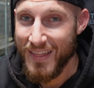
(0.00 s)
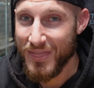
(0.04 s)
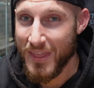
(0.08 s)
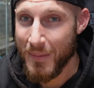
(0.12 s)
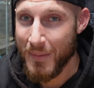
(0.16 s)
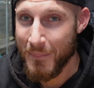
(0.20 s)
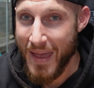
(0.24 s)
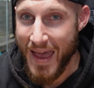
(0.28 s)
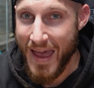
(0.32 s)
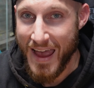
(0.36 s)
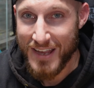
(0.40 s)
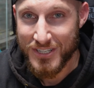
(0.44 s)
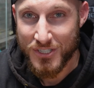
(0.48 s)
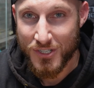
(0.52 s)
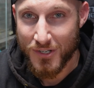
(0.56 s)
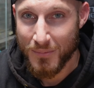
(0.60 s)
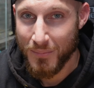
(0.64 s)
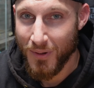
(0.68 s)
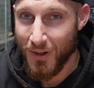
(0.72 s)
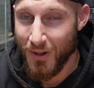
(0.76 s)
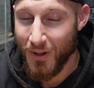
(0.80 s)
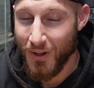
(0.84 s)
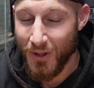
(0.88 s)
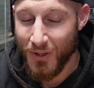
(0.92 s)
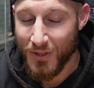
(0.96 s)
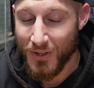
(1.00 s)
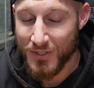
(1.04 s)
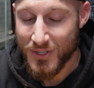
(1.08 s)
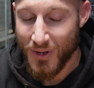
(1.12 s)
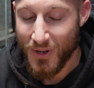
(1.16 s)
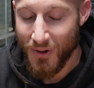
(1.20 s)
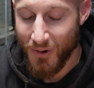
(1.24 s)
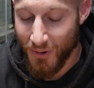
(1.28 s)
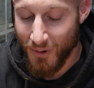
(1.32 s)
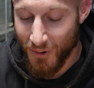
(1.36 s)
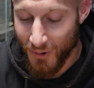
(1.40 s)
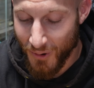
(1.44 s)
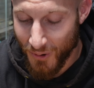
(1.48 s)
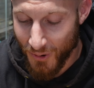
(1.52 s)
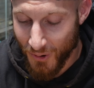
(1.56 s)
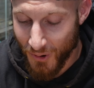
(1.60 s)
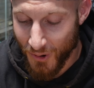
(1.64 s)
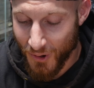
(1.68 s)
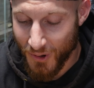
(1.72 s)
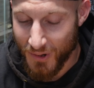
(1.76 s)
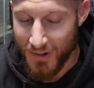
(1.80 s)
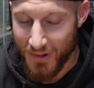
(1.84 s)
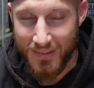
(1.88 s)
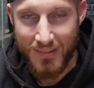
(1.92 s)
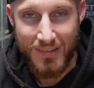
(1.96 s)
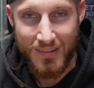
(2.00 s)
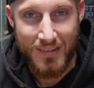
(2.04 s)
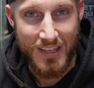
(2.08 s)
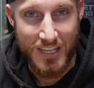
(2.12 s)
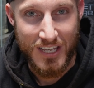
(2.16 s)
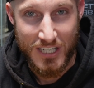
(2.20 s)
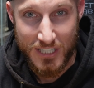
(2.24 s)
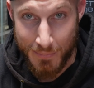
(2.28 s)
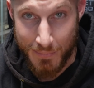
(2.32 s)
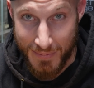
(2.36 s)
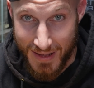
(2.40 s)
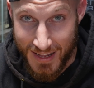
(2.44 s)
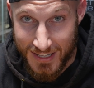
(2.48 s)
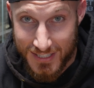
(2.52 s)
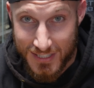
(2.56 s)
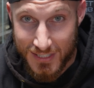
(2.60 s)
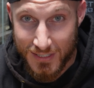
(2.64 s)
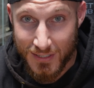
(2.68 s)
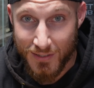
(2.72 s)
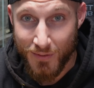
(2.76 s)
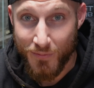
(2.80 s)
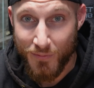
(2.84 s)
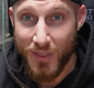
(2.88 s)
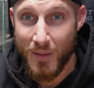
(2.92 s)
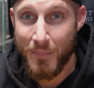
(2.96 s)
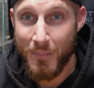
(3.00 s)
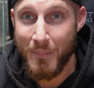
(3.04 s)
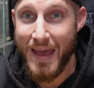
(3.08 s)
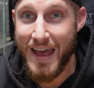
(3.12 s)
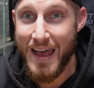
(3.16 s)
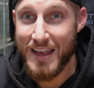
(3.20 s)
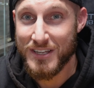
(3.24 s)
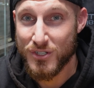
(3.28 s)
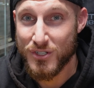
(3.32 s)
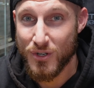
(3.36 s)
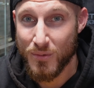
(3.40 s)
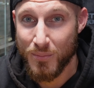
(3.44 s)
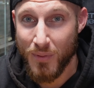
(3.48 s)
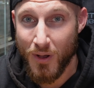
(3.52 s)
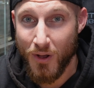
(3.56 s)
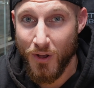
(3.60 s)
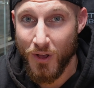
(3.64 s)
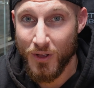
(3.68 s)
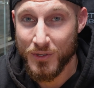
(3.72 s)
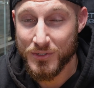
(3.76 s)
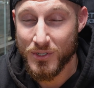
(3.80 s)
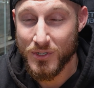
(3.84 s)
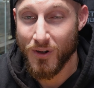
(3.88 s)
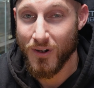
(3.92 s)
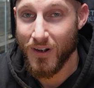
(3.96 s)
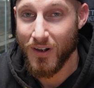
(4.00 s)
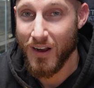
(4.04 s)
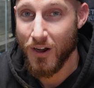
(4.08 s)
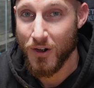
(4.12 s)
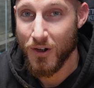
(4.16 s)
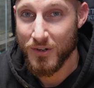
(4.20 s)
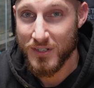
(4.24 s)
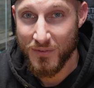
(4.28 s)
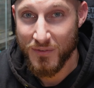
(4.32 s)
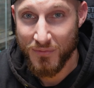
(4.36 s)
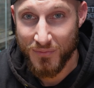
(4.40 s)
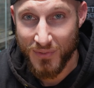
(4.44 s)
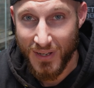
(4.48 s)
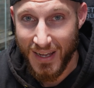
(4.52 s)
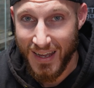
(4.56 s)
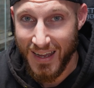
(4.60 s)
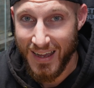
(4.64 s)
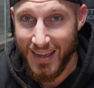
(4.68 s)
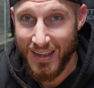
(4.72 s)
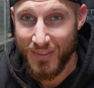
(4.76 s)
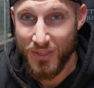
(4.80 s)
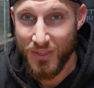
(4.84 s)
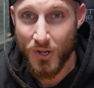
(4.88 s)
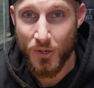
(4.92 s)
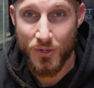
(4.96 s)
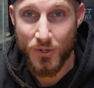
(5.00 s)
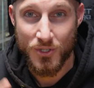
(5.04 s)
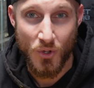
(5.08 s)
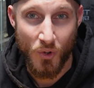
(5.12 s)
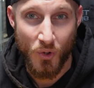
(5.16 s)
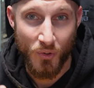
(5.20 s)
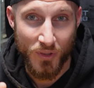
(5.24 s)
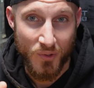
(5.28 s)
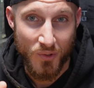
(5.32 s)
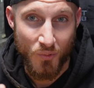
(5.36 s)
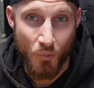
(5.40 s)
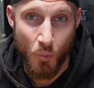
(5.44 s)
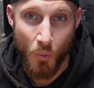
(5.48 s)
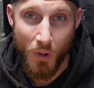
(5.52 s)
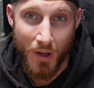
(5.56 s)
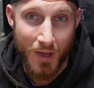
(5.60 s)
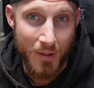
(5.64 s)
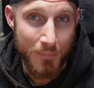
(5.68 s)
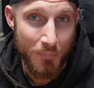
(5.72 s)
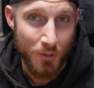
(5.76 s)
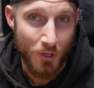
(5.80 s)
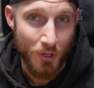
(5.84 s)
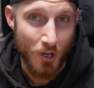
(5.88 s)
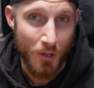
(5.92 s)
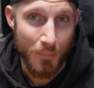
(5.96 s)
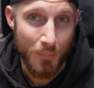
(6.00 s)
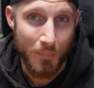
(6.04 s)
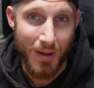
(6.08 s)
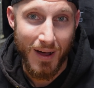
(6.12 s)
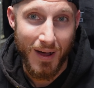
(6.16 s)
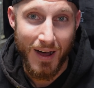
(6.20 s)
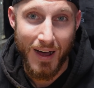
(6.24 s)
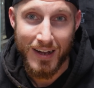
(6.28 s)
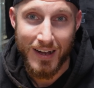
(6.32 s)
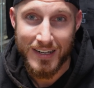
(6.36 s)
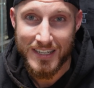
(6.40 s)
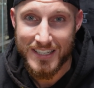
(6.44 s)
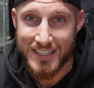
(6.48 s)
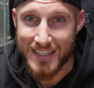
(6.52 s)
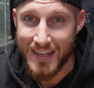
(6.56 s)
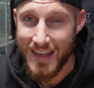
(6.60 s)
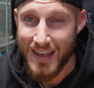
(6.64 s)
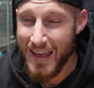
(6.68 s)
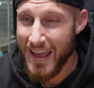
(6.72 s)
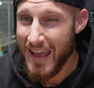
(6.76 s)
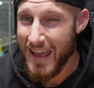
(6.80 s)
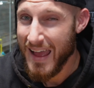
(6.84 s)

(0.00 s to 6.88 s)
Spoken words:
The Master Balls are expensive. The Master Balls are hard to find. There is only one per box.